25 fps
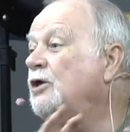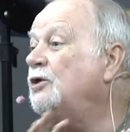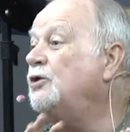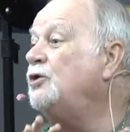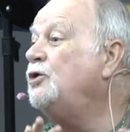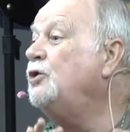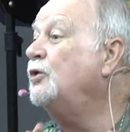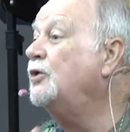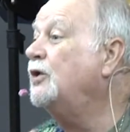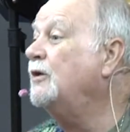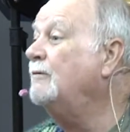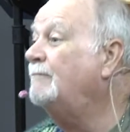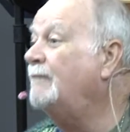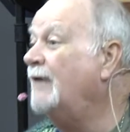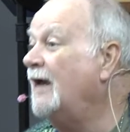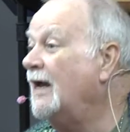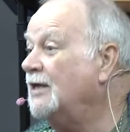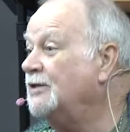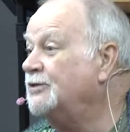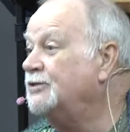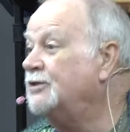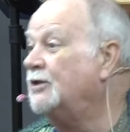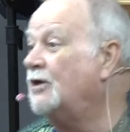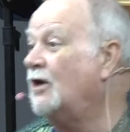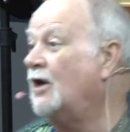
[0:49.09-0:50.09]
you can
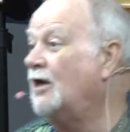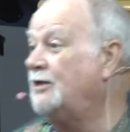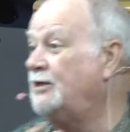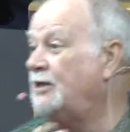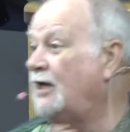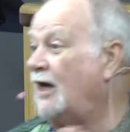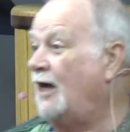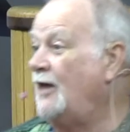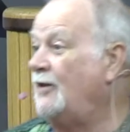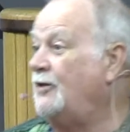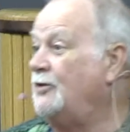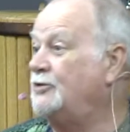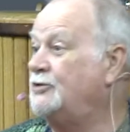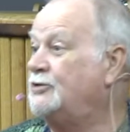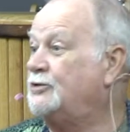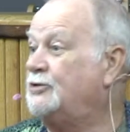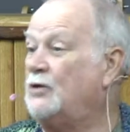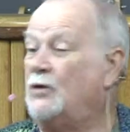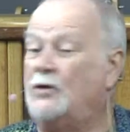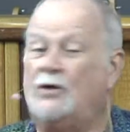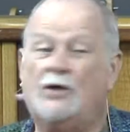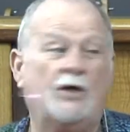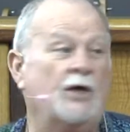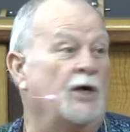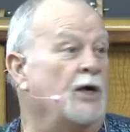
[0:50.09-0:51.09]
pass it on to others
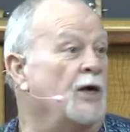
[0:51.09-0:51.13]
so